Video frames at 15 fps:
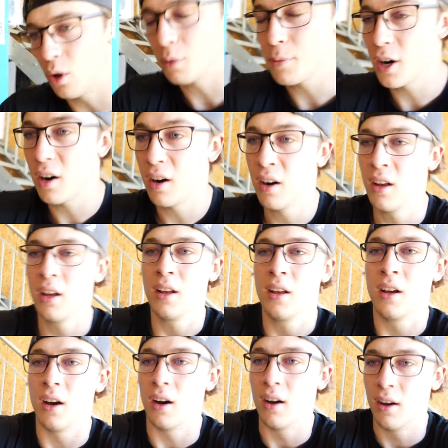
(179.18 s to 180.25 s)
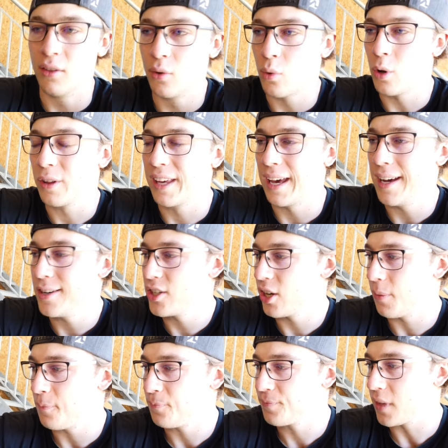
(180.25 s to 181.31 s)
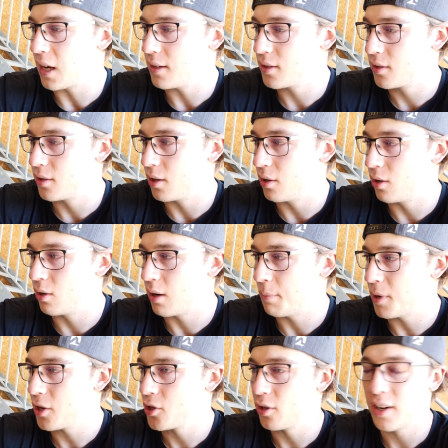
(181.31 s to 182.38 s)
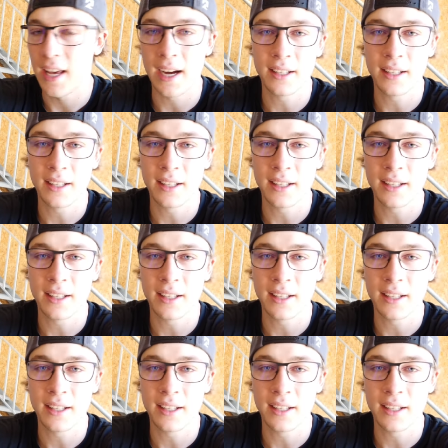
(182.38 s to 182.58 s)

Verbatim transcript: the roll bar, uh, the roll cage. So I'm not sure